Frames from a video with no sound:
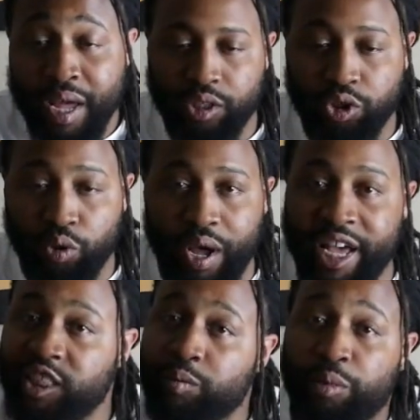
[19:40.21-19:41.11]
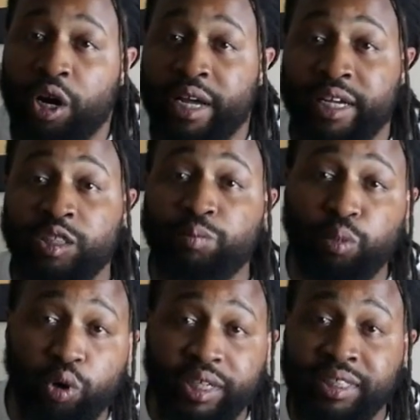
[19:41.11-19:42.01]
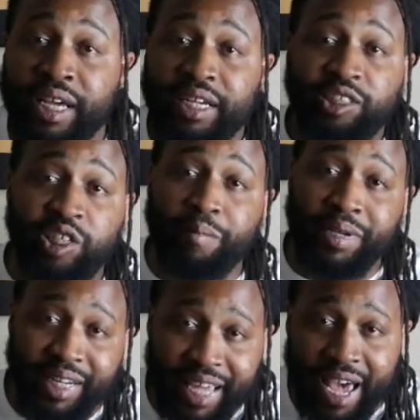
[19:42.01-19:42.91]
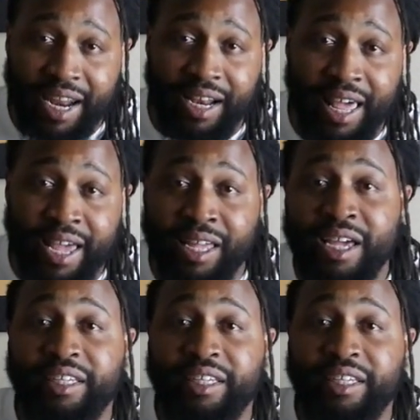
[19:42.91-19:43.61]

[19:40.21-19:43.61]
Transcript: So Esteban and his boys jump in the Cadillac.